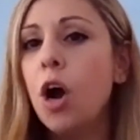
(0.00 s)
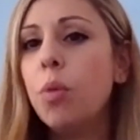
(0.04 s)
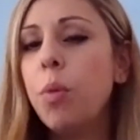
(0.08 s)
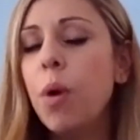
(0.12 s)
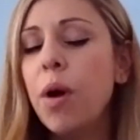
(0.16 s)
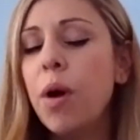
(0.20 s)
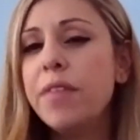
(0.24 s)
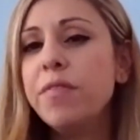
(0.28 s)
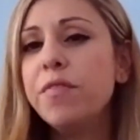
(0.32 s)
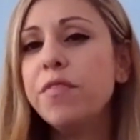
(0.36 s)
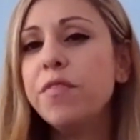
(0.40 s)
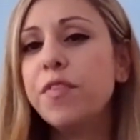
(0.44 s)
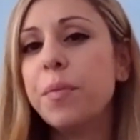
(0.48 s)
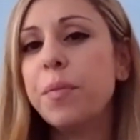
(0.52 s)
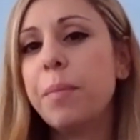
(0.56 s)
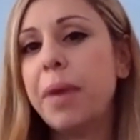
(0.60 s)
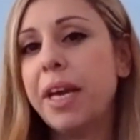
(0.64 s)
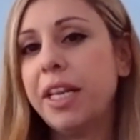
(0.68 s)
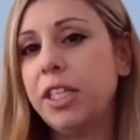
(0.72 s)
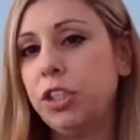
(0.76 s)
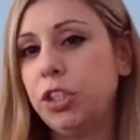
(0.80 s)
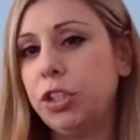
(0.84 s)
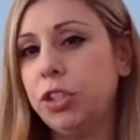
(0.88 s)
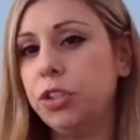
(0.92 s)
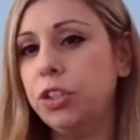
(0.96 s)
what
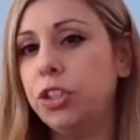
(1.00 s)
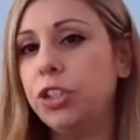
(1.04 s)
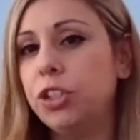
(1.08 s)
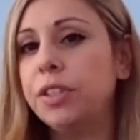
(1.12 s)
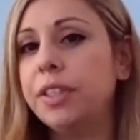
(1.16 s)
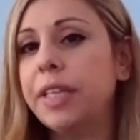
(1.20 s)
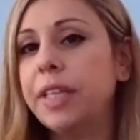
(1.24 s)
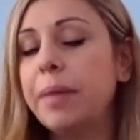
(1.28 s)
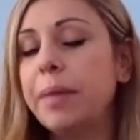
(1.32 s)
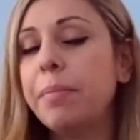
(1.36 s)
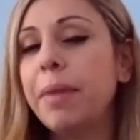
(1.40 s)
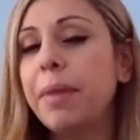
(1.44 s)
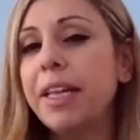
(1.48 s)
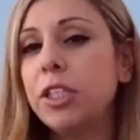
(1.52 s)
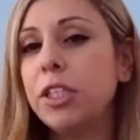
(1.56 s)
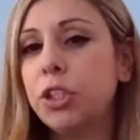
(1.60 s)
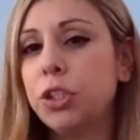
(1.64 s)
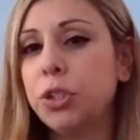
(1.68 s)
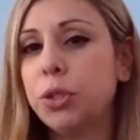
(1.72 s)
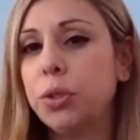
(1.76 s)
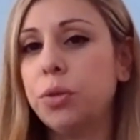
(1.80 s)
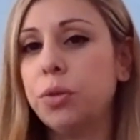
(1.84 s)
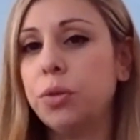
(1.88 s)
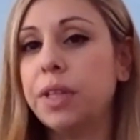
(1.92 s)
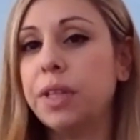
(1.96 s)
information should they make
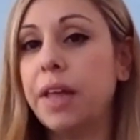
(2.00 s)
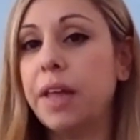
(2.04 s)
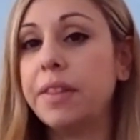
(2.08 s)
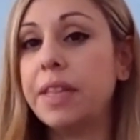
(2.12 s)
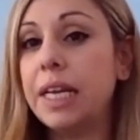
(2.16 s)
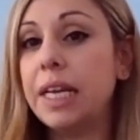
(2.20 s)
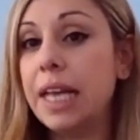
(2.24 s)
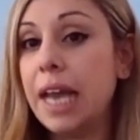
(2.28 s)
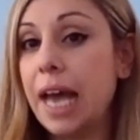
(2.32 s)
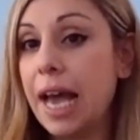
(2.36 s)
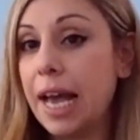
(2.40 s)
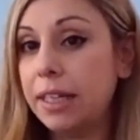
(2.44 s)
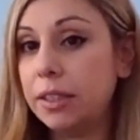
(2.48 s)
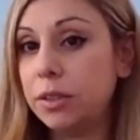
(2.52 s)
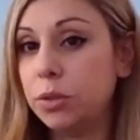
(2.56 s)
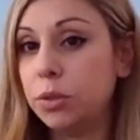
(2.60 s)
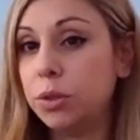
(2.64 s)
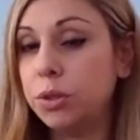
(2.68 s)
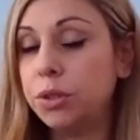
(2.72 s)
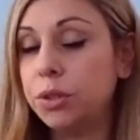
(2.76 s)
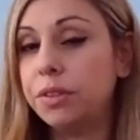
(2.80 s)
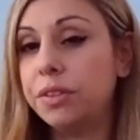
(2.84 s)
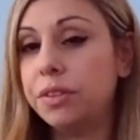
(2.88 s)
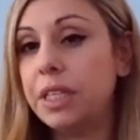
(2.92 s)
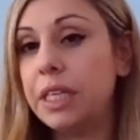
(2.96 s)
sure that the
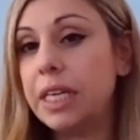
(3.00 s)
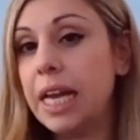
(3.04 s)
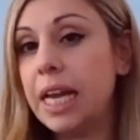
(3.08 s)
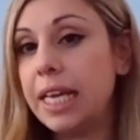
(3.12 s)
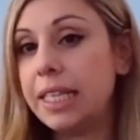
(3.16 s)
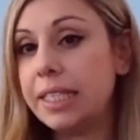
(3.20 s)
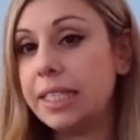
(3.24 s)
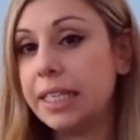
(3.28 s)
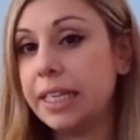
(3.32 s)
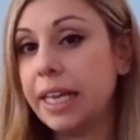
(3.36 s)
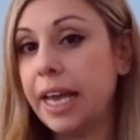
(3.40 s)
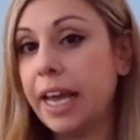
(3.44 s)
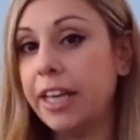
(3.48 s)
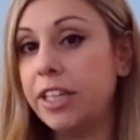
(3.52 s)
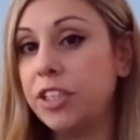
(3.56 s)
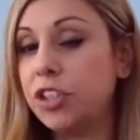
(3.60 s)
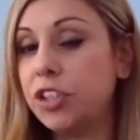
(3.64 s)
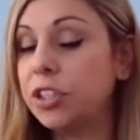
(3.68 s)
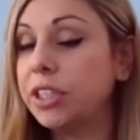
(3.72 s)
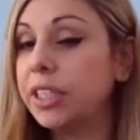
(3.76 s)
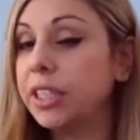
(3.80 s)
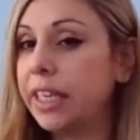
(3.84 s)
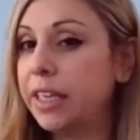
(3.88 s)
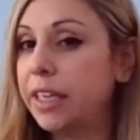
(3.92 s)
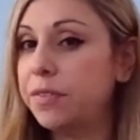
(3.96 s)
landlord or the letting
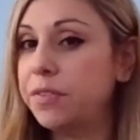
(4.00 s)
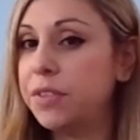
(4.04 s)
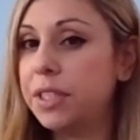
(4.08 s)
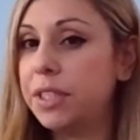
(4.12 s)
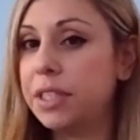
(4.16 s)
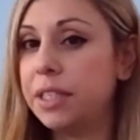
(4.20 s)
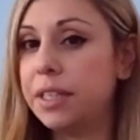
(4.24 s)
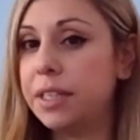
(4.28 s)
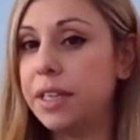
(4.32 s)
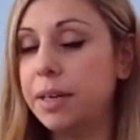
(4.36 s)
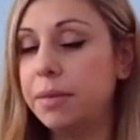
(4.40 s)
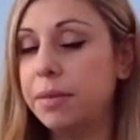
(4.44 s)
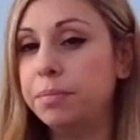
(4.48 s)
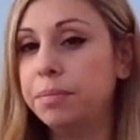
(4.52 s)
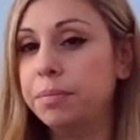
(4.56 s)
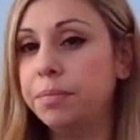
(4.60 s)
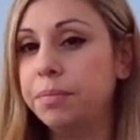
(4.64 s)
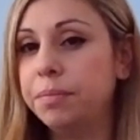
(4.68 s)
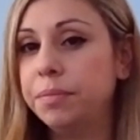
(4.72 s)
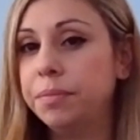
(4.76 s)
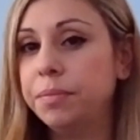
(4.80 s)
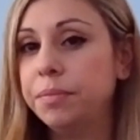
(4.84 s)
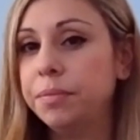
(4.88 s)
agent gives to them?